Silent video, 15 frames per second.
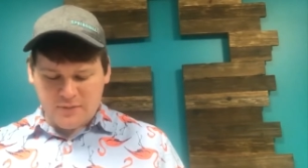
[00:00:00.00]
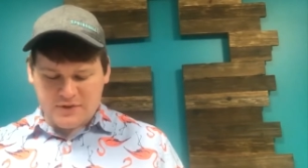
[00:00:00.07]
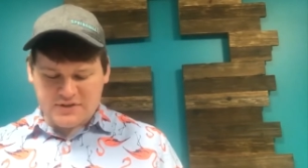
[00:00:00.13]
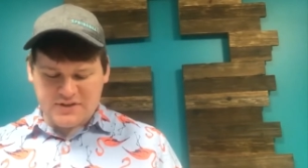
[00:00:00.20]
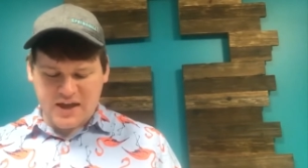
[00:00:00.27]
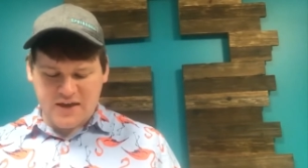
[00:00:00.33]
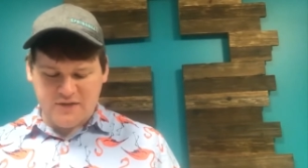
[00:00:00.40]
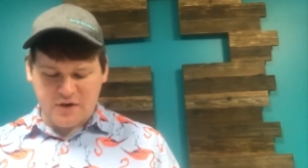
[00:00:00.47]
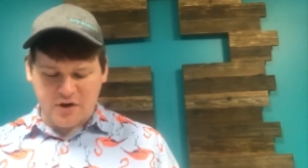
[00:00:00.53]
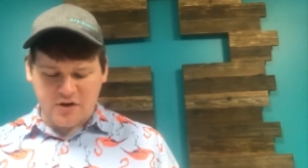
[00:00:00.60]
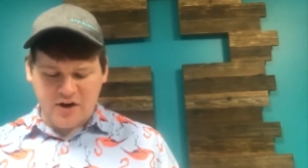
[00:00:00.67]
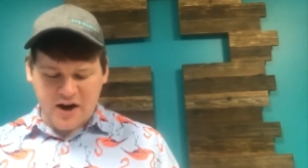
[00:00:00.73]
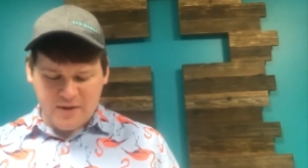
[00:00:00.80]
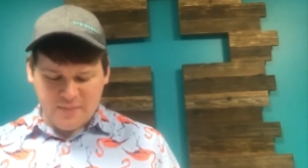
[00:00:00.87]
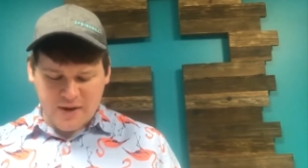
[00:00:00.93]
once gave a
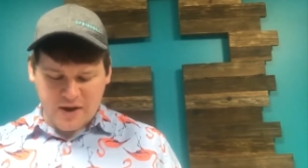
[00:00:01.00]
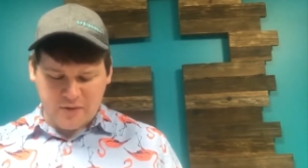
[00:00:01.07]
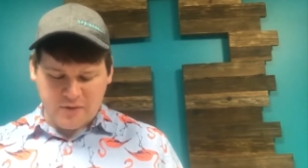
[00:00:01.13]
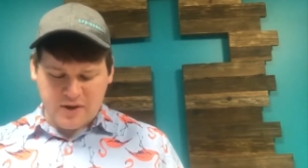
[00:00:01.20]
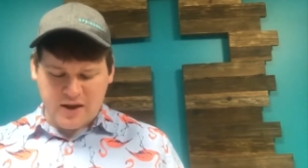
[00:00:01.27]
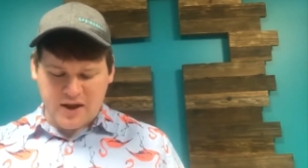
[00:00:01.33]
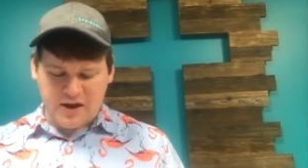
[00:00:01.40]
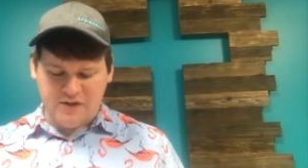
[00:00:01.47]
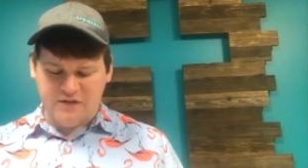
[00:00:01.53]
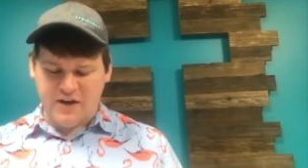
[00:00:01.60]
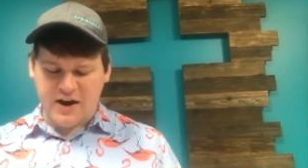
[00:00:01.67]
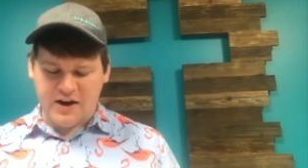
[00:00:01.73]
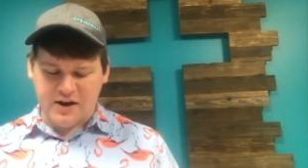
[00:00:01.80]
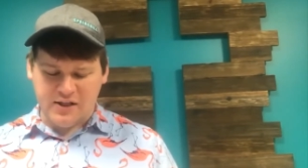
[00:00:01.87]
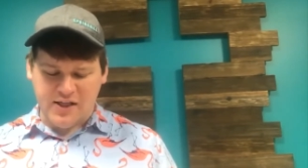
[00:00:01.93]
great banquet and
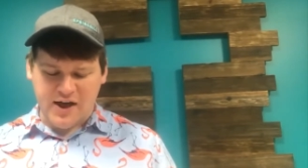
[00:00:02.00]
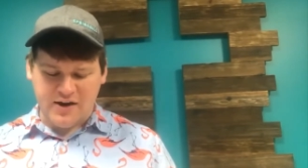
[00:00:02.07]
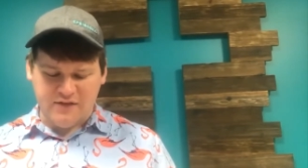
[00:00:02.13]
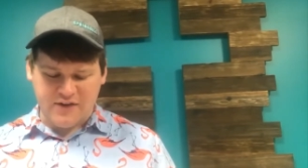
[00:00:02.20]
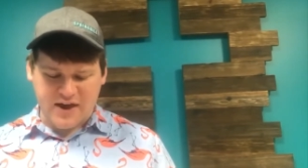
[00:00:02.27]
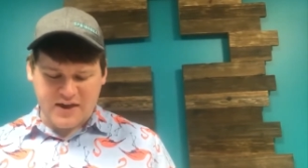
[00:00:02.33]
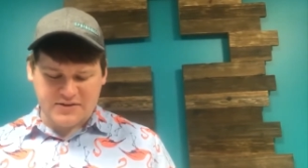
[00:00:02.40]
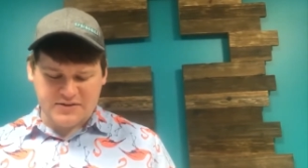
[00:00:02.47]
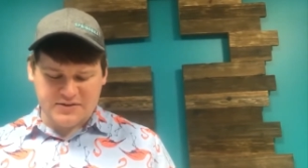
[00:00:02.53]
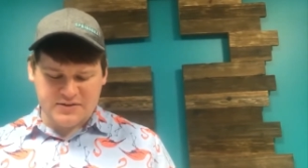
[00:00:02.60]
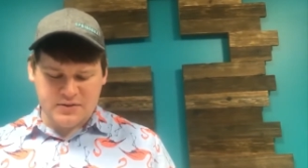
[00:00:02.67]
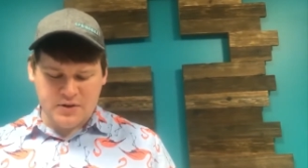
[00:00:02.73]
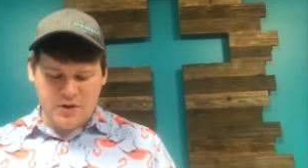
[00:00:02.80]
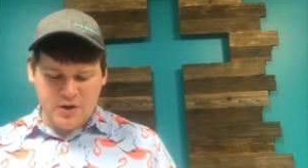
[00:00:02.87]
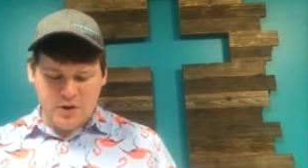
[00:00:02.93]
invited a lot of
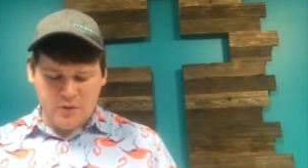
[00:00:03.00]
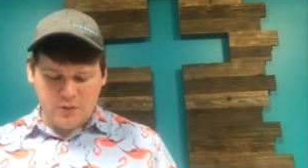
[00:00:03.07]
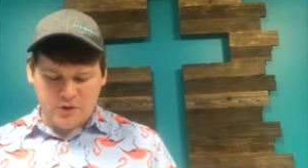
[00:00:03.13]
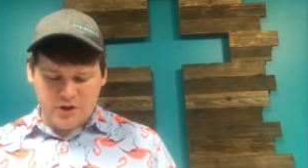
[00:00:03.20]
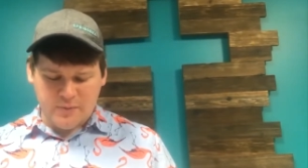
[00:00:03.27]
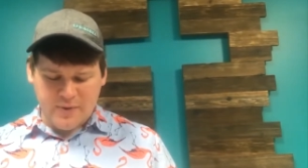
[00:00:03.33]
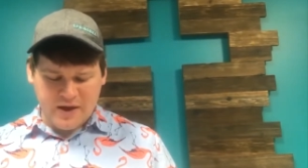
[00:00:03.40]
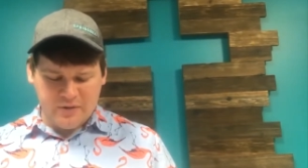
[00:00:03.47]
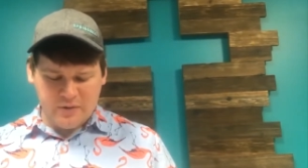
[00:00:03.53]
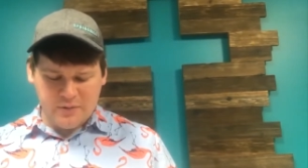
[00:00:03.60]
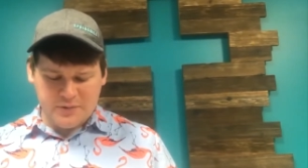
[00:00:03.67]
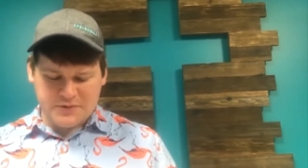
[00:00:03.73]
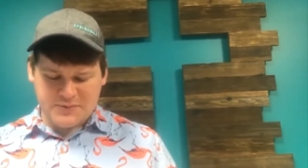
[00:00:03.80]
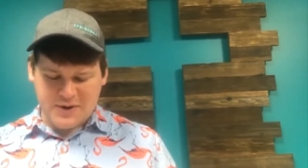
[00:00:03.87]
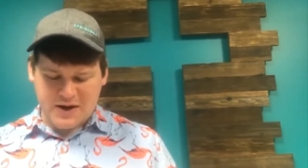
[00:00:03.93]
guests. When the banquet
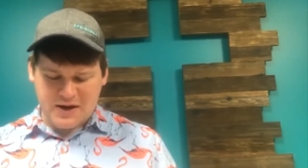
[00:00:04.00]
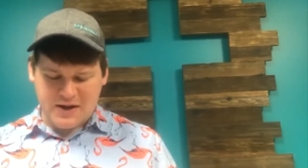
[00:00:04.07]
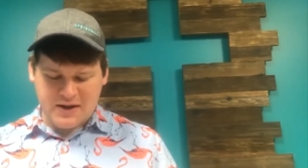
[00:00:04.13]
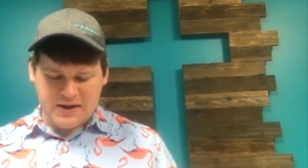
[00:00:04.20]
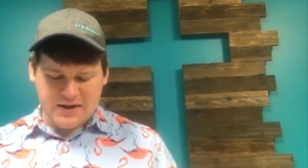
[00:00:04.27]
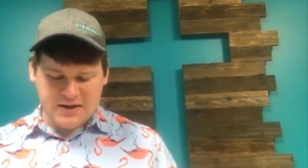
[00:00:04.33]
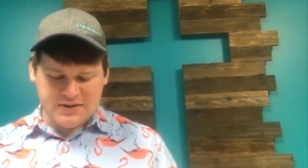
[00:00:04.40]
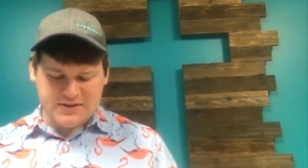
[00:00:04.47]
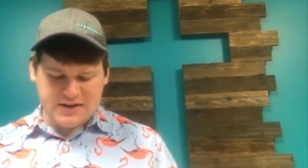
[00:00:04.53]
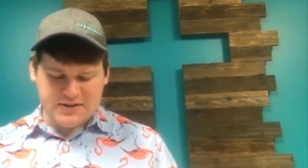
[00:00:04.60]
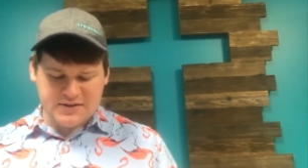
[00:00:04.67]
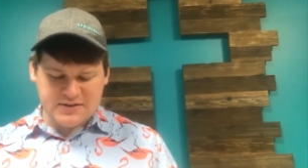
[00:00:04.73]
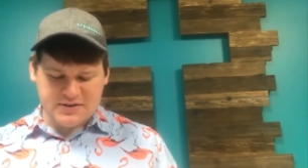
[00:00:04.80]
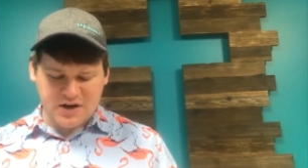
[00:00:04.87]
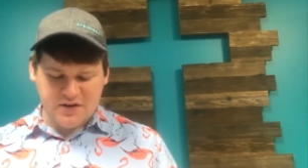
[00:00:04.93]
was ready, he
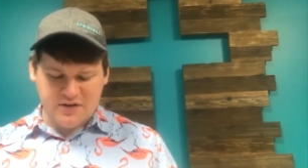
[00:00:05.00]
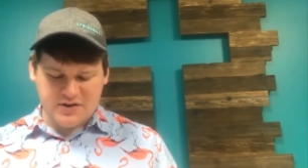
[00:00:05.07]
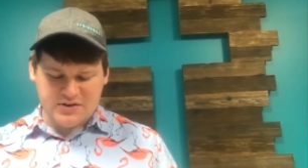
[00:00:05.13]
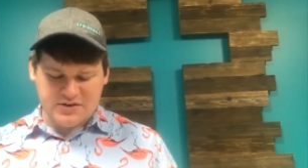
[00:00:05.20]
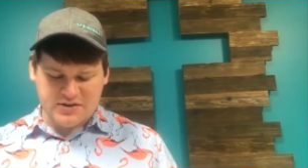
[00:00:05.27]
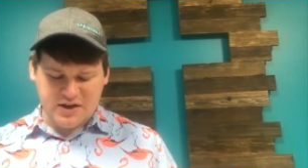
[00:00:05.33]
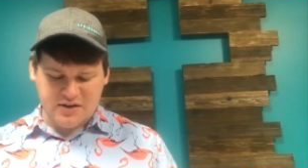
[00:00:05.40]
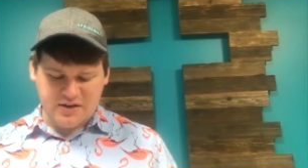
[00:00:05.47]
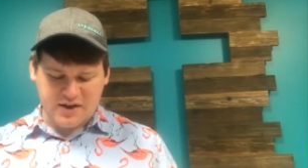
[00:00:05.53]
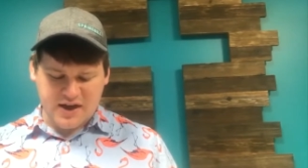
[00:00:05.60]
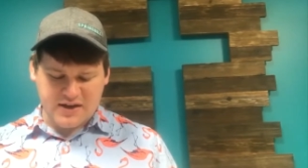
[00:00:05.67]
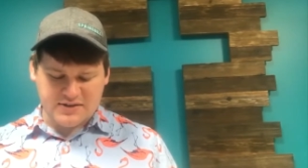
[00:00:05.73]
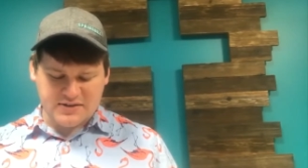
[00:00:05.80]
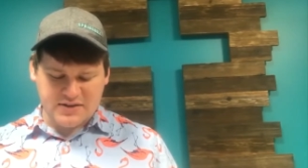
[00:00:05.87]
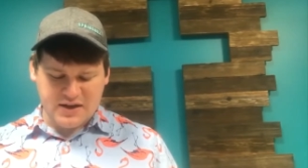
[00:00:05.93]
sent a servant to tell the
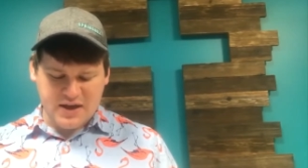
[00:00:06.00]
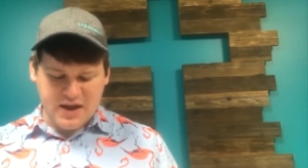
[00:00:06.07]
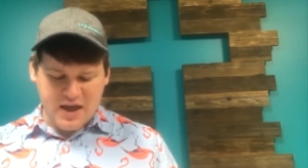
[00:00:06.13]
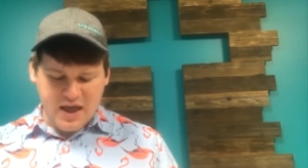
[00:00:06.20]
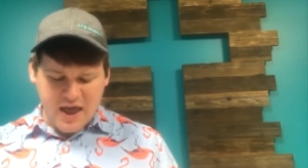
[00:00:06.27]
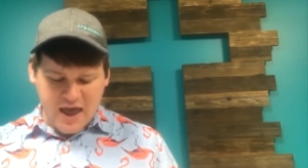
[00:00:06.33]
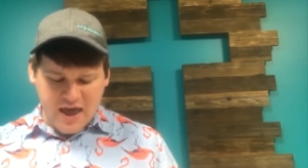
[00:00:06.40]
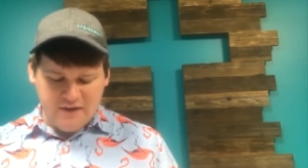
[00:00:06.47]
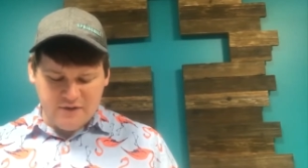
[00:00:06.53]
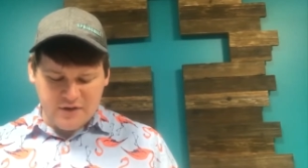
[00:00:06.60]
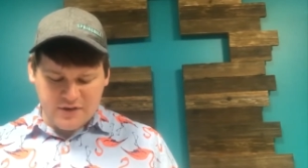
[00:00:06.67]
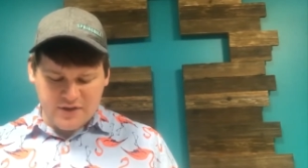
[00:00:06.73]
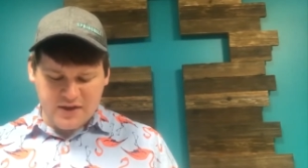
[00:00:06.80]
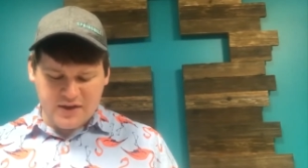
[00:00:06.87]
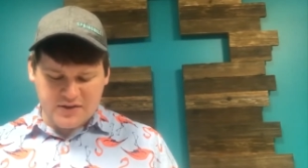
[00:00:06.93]
guests,
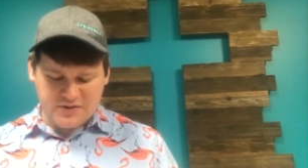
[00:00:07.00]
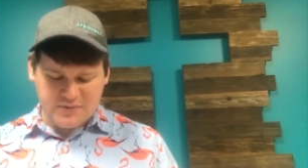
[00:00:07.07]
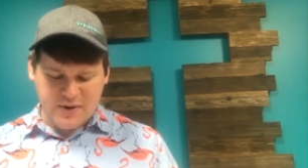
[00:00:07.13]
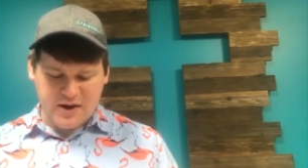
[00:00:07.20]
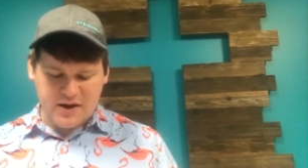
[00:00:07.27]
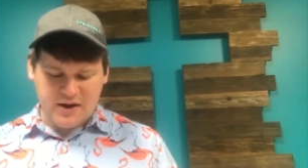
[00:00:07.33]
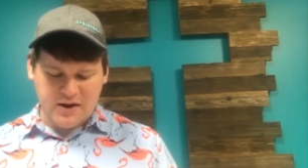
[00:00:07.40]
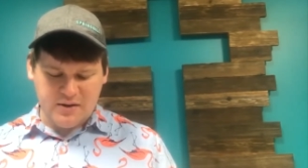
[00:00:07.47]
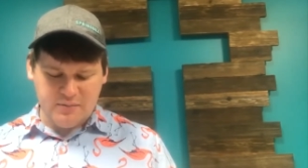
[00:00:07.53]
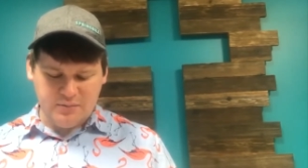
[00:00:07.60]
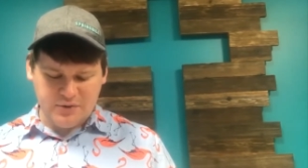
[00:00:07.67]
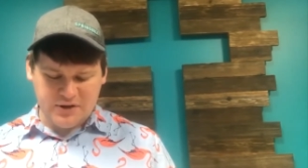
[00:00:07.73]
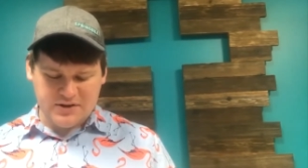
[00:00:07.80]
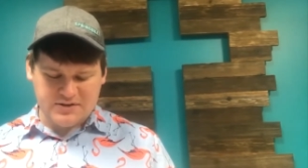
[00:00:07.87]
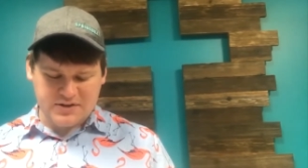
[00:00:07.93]
'Everything is ready,
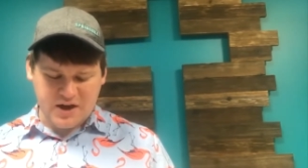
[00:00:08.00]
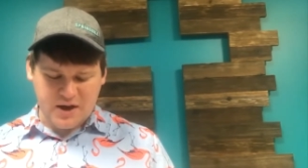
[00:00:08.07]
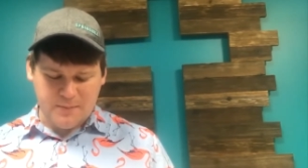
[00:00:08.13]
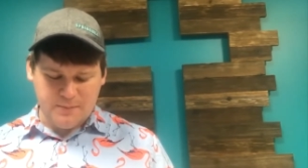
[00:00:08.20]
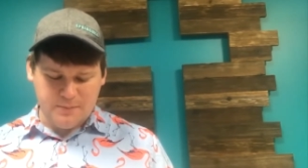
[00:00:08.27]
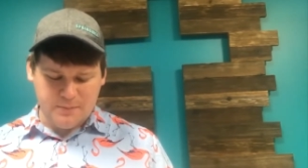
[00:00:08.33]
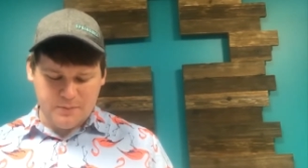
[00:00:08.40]
please come.'